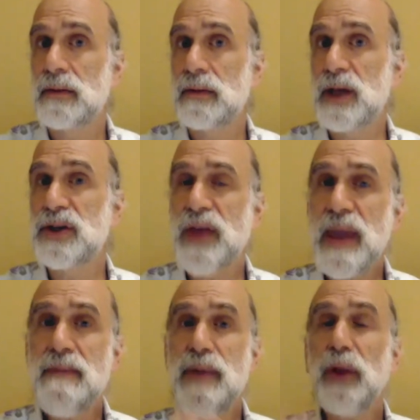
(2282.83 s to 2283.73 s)
And so they
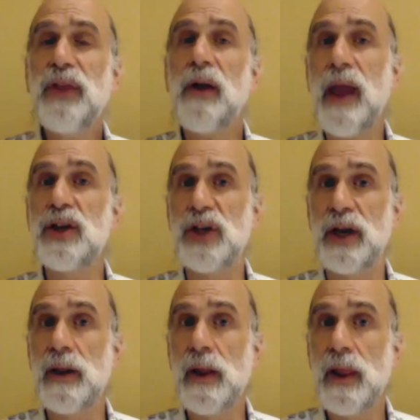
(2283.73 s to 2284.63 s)
built their engine.
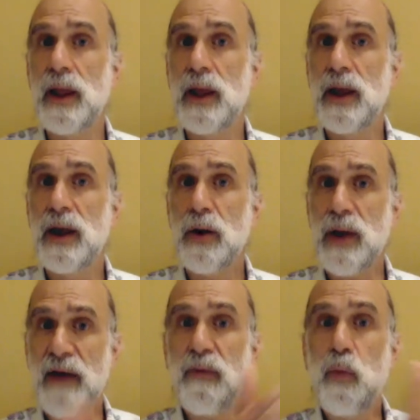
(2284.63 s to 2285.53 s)
It would
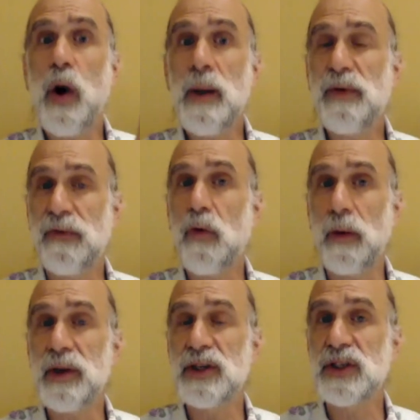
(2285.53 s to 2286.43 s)
have one
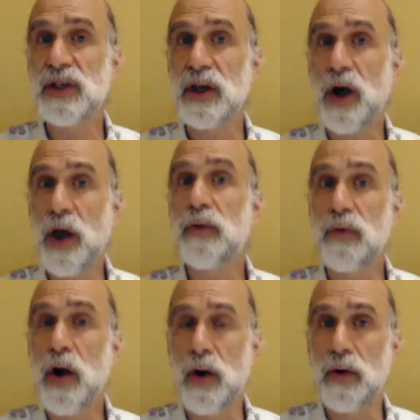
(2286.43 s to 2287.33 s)
performance on the
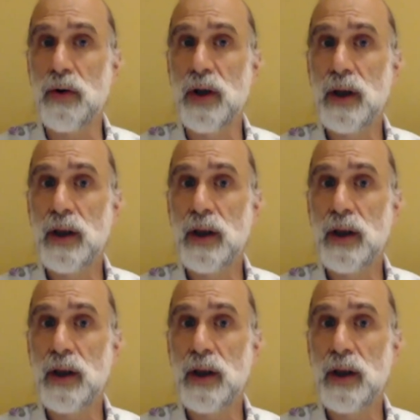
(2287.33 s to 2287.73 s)
road